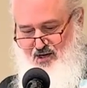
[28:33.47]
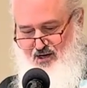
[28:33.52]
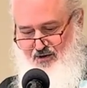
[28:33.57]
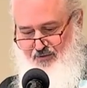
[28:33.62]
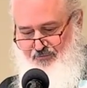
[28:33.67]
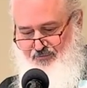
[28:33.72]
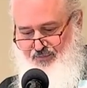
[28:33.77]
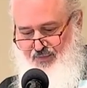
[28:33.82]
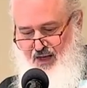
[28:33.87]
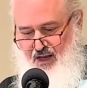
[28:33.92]
now.
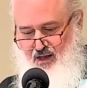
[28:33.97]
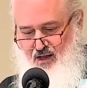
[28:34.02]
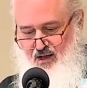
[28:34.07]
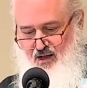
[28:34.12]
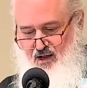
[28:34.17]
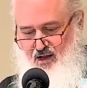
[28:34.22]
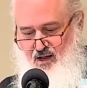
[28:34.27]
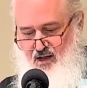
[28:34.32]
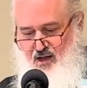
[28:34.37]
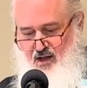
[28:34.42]

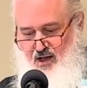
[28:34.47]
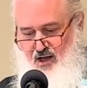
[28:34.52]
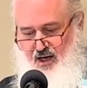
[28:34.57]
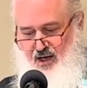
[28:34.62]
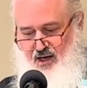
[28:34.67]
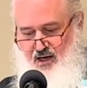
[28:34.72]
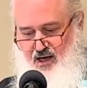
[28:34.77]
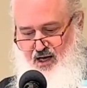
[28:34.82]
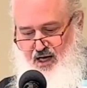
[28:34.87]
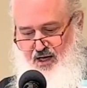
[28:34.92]

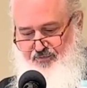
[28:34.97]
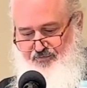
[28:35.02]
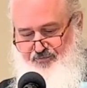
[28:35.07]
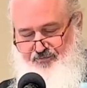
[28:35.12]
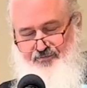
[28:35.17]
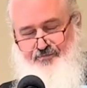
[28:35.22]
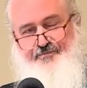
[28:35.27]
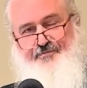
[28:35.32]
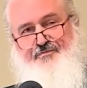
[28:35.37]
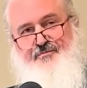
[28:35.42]

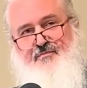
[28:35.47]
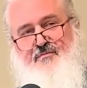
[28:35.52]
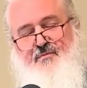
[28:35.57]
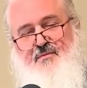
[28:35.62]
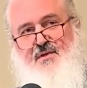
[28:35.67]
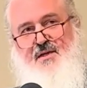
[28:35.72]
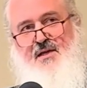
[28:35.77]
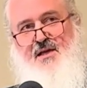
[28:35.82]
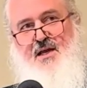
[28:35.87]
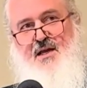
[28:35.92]
Um,
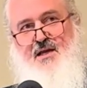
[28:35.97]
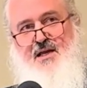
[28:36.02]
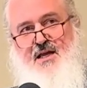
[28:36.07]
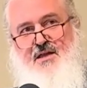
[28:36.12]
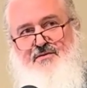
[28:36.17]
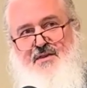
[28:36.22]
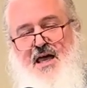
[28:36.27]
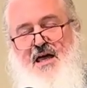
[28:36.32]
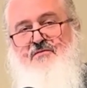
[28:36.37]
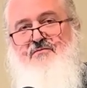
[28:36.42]

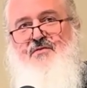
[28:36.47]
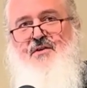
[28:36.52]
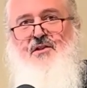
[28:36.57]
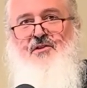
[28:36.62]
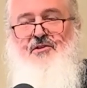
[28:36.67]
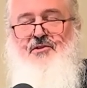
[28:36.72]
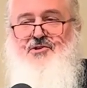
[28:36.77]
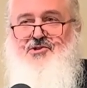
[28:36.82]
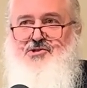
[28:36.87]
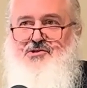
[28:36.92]
in that
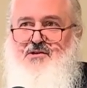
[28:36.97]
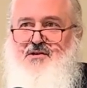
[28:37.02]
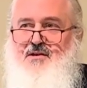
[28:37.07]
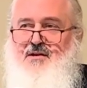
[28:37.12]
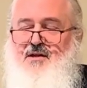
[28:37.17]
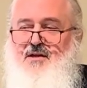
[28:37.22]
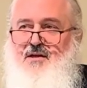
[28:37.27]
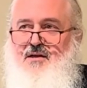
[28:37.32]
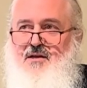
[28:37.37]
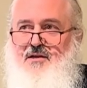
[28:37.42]
village,
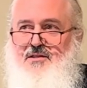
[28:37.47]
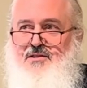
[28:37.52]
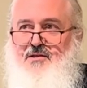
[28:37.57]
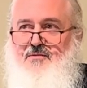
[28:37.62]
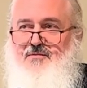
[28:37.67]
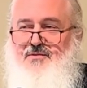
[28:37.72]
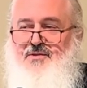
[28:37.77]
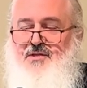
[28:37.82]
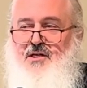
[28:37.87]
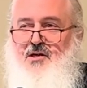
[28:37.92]

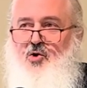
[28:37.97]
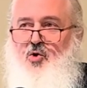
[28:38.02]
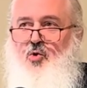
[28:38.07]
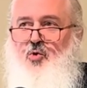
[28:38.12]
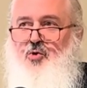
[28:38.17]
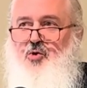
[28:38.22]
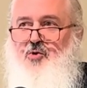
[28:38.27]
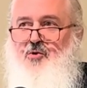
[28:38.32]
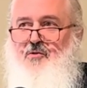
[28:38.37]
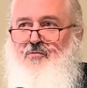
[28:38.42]
the the
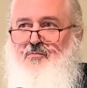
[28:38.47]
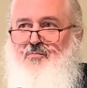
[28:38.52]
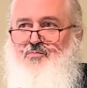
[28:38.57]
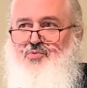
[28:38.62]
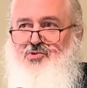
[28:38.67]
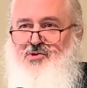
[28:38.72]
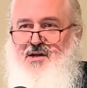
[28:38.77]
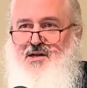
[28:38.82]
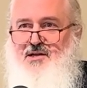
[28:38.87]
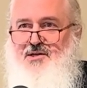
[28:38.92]
older
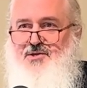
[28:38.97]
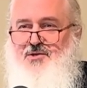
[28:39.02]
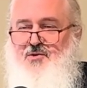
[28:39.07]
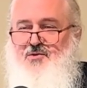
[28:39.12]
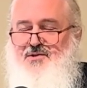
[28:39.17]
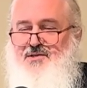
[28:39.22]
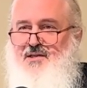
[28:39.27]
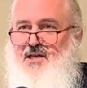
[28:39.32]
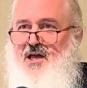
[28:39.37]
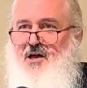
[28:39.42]
priest,
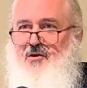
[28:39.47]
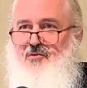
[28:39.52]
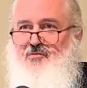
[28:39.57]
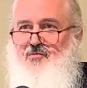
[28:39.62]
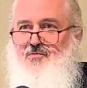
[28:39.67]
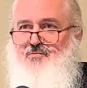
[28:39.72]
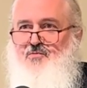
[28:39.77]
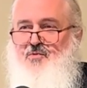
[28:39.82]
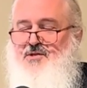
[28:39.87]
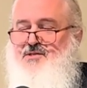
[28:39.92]
who's
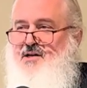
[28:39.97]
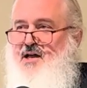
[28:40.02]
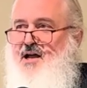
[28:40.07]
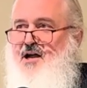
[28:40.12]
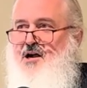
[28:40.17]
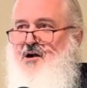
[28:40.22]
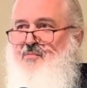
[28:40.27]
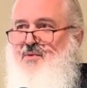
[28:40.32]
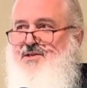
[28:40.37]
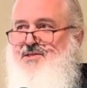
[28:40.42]
now
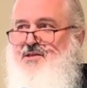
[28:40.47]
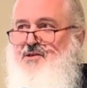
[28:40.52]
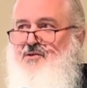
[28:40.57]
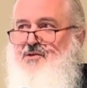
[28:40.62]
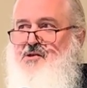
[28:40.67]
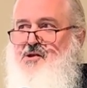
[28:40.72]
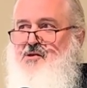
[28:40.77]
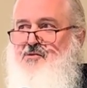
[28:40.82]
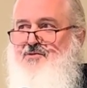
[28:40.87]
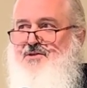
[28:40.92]
retired but
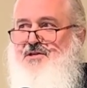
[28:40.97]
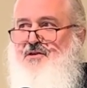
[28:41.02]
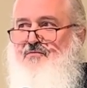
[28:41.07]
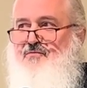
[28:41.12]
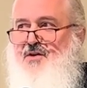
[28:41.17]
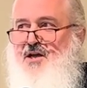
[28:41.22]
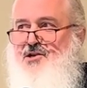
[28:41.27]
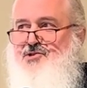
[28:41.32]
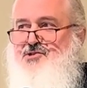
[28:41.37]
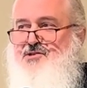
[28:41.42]
still hears
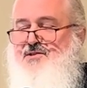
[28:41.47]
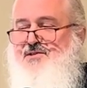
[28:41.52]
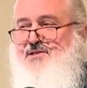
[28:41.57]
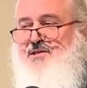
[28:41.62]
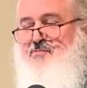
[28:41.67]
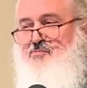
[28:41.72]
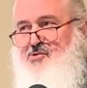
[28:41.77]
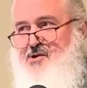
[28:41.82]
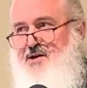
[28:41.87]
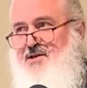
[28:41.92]
confession, is
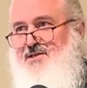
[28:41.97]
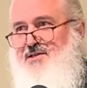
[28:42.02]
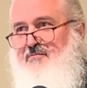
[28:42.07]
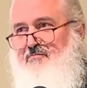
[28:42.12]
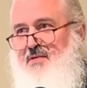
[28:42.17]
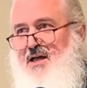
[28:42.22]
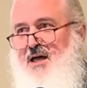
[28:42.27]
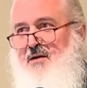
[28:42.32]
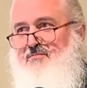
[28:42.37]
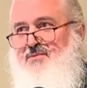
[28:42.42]
the priest
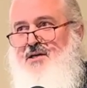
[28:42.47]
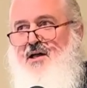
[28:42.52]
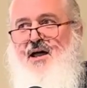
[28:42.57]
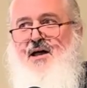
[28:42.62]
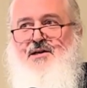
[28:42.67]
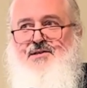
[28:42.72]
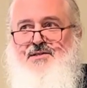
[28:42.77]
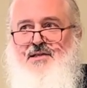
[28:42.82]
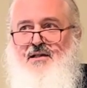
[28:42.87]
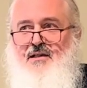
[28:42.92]
that
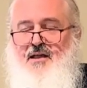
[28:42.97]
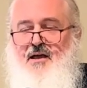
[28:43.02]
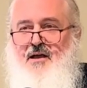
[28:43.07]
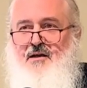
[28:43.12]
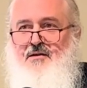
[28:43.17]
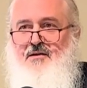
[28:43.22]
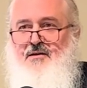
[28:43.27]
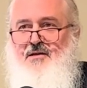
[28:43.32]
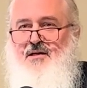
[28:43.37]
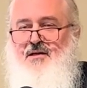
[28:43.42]
baptized
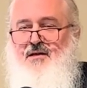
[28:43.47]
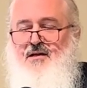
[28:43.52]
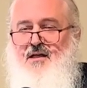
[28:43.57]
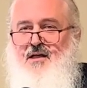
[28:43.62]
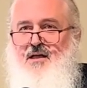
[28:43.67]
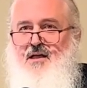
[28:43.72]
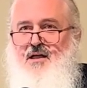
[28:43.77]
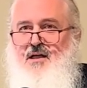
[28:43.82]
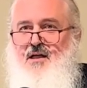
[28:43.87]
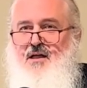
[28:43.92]
Elena.
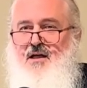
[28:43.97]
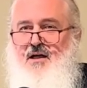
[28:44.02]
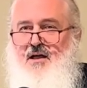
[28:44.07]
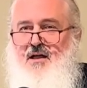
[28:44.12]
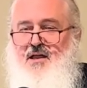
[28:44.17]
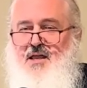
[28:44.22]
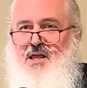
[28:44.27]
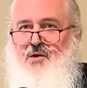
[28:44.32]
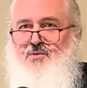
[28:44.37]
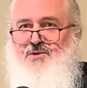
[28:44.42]

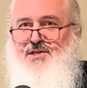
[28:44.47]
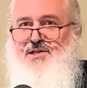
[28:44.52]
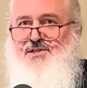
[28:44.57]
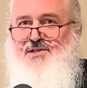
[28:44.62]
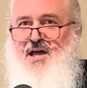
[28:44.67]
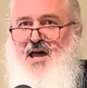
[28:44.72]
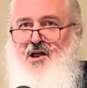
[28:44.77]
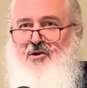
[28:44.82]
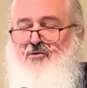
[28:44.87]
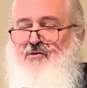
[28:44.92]
He was a
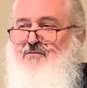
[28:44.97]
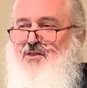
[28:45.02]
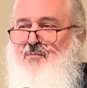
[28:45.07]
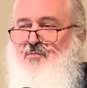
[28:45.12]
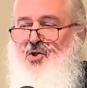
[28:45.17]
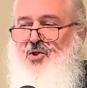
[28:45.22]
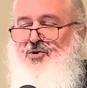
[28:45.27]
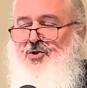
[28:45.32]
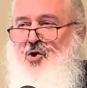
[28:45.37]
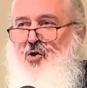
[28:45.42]
signer of the
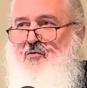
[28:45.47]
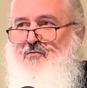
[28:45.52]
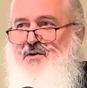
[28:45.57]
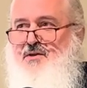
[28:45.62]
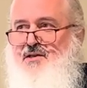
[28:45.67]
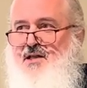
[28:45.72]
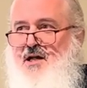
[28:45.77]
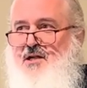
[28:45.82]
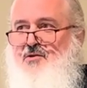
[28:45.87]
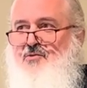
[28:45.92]

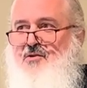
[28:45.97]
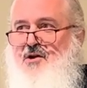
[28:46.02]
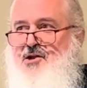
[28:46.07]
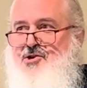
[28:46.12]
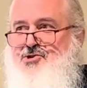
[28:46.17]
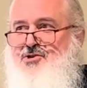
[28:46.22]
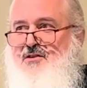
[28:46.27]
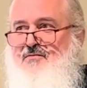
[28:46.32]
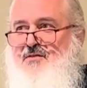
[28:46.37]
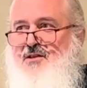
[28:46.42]
Moldovan
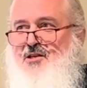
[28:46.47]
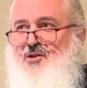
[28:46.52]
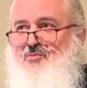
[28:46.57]
Declaration of